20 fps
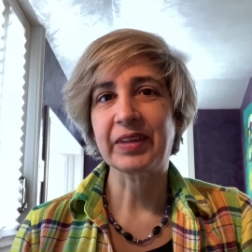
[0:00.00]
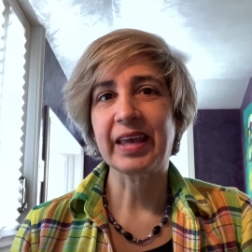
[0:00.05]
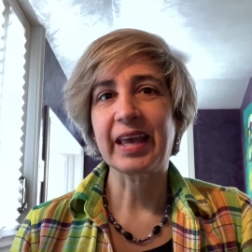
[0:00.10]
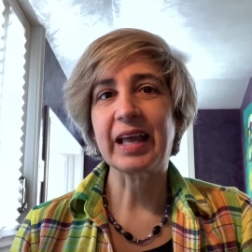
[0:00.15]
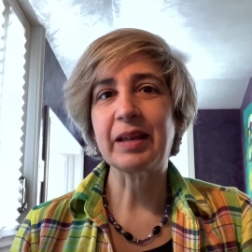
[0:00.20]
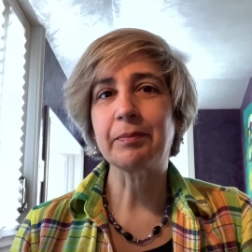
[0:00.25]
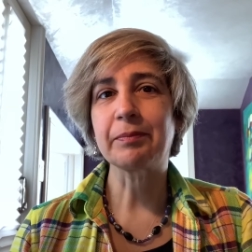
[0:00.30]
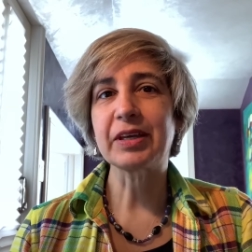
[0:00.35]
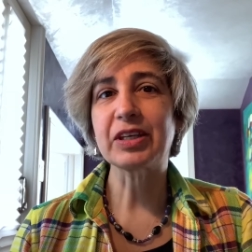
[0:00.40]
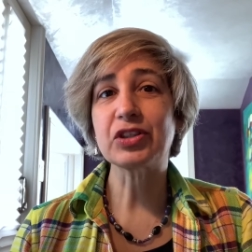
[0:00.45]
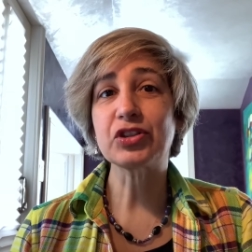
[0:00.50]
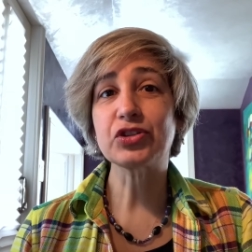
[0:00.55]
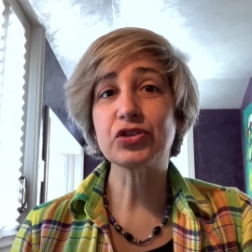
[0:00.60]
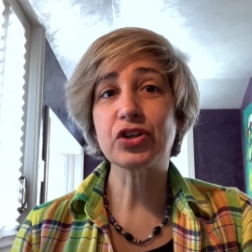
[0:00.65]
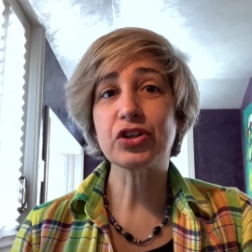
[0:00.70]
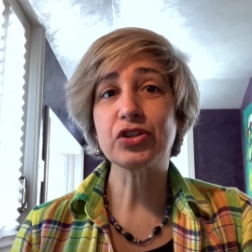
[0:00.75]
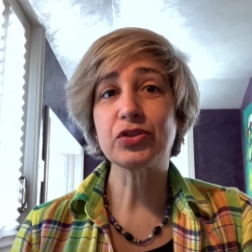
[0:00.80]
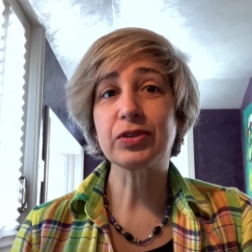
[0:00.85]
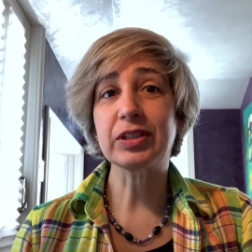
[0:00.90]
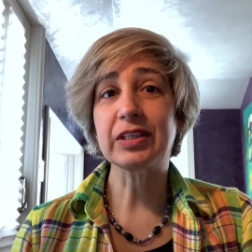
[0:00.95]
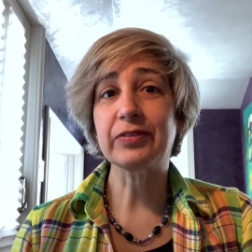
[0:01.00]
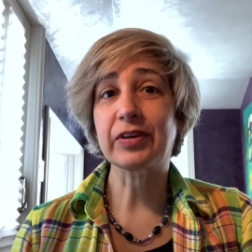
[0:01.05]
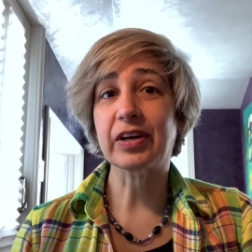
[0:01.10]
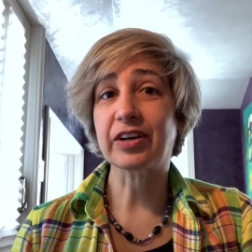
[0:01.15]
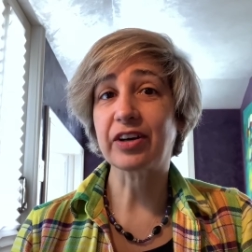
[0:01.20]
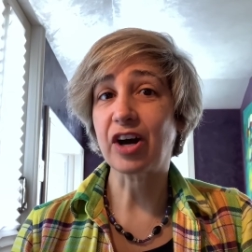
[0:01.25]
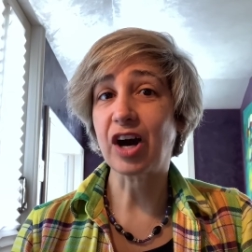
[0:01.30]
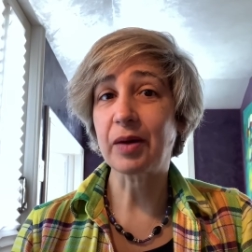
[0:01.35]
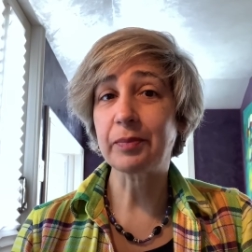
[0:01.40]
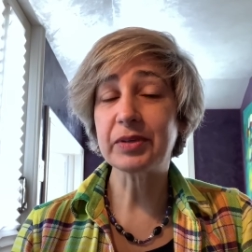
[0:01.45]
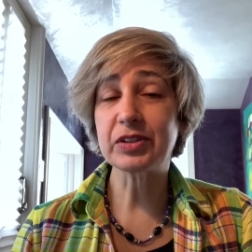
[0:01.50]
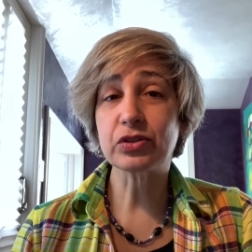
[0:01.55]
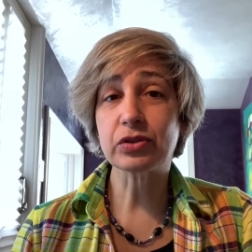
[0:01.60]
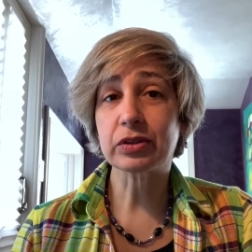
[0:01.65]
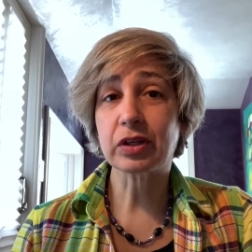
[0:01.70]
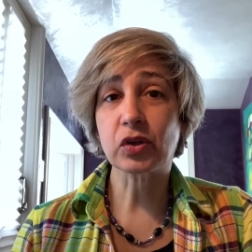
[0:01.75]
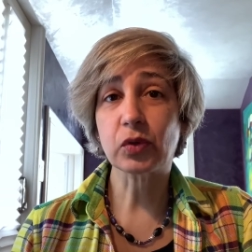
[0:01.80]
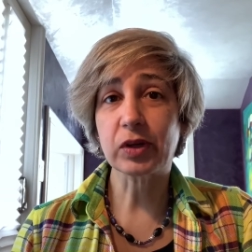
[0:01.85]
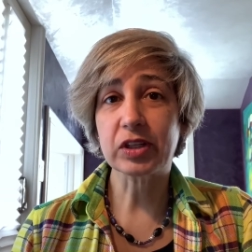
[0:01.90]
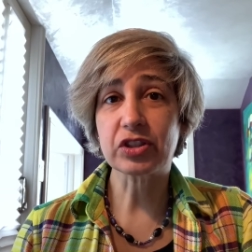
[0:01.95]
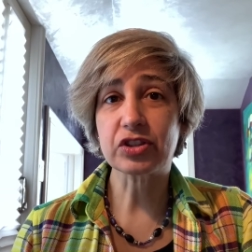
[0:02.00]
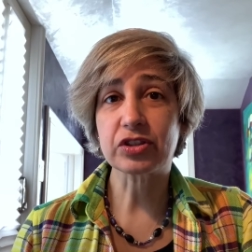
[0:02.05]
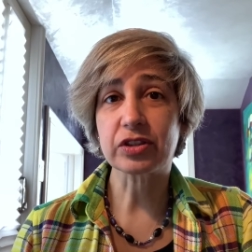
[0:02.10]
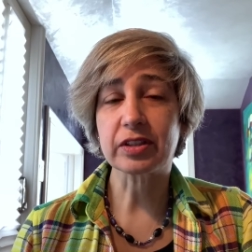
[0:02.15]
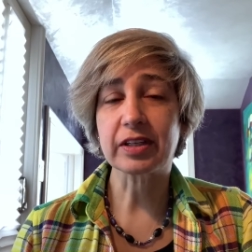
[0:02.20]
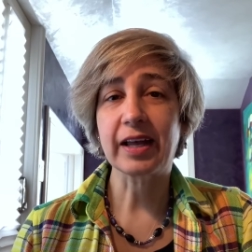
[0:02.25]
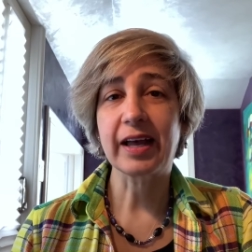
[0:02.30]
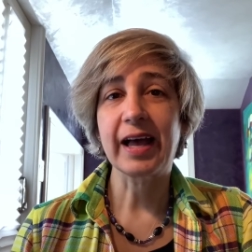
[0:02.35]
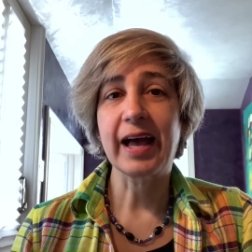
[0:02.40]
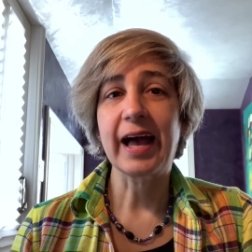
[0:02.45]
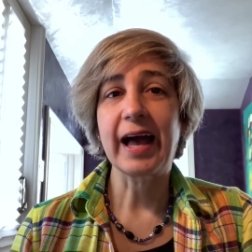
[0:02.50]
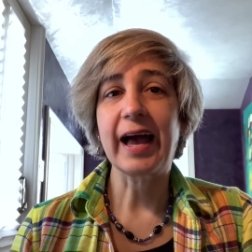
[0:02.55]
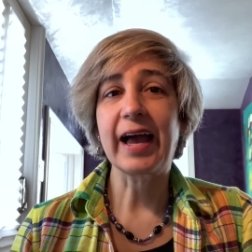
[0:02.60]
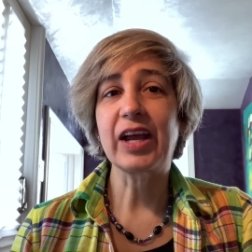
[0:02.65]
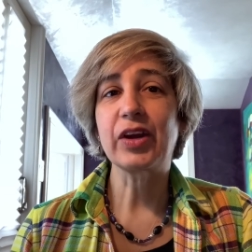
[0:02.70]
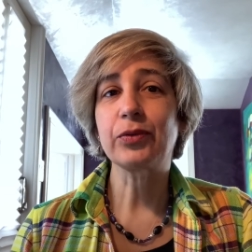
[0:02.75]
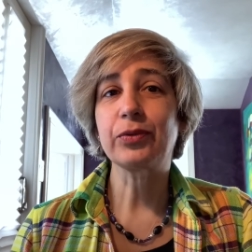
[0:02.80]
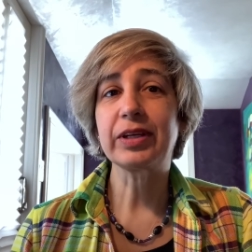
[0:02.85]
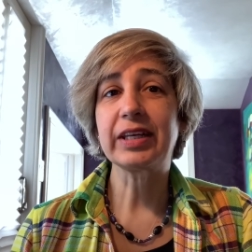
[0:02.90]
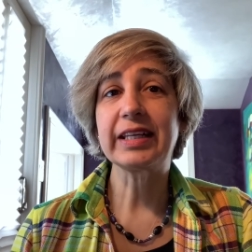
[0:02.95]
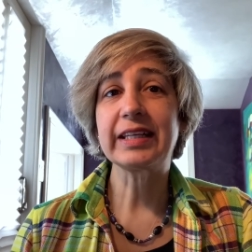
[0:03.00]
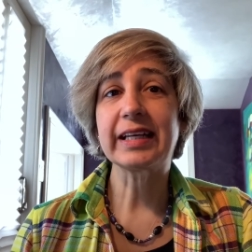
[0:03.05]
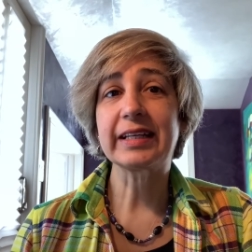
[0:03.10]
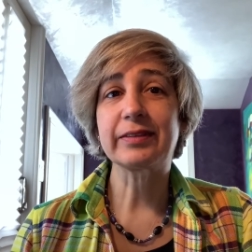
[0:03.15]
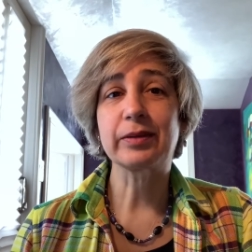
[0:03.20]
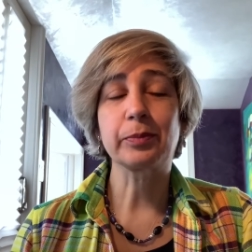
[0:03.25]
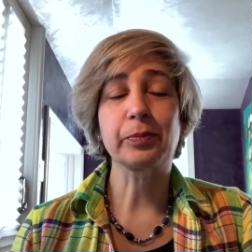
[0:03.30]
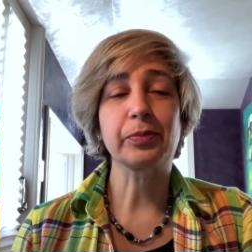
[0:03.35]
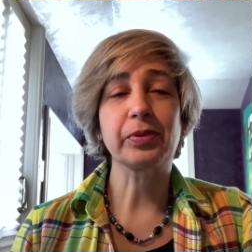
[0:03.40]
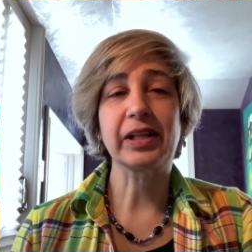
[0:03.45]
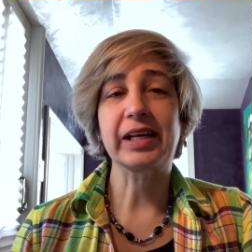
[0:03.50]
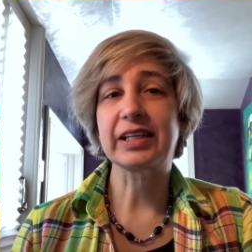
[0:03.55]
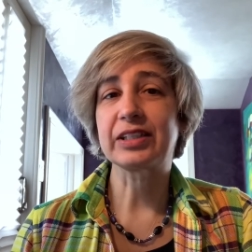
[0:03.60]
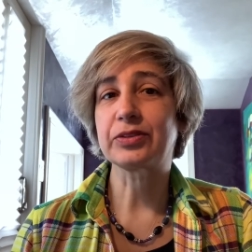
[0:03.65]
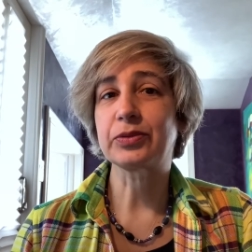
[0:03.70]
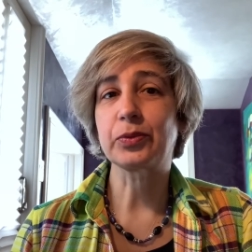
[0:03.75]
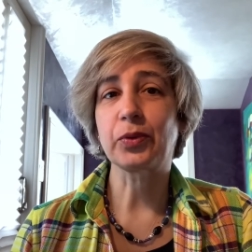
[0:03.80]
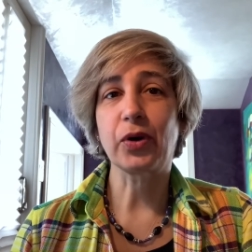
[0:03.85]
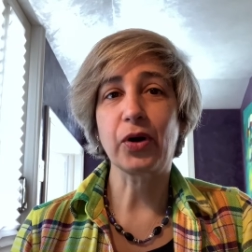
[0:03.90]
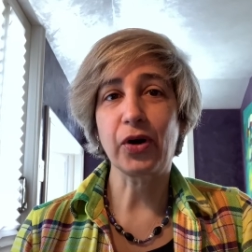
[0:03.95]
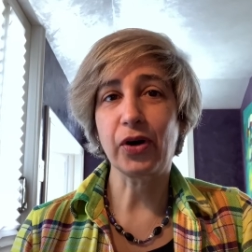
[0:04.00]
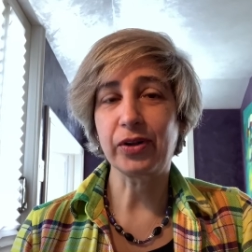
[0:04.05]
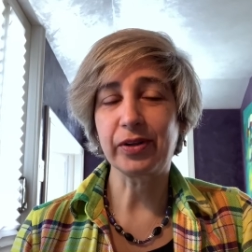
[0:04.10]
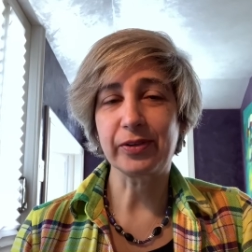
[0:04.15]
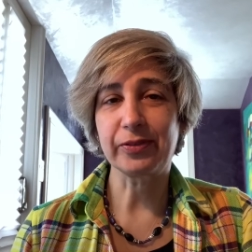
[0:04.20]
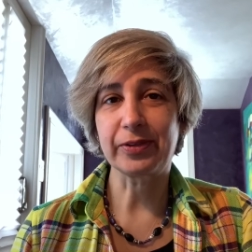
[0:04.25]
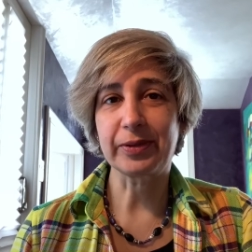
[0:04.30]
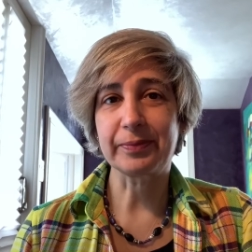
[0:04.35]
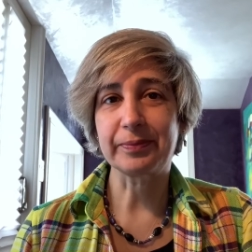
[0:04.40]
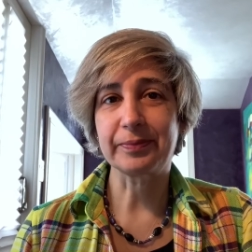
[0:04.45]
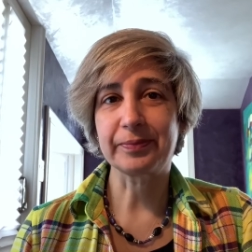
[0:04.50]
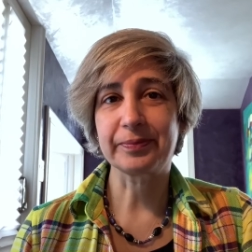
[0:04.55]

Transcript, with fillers: And make sure you leave a comment or a question. I read and reply to all of them.